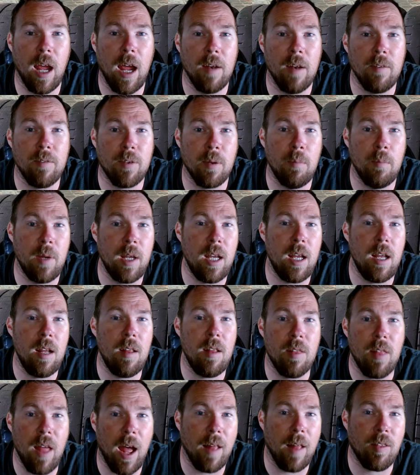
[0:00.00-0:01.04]
And for me,
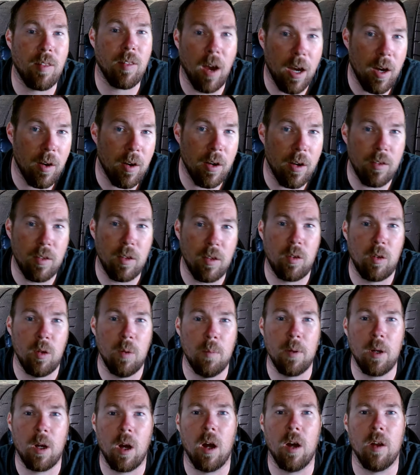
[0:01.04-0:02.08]
that tire is the
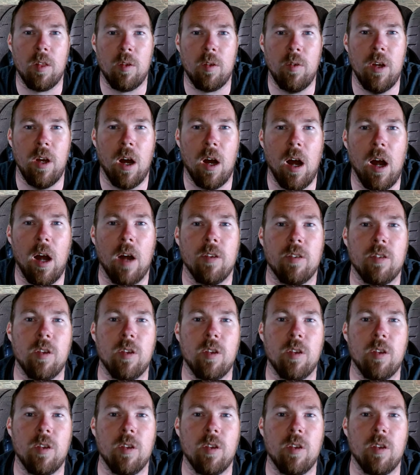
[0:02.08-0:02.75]
Supercar 3R.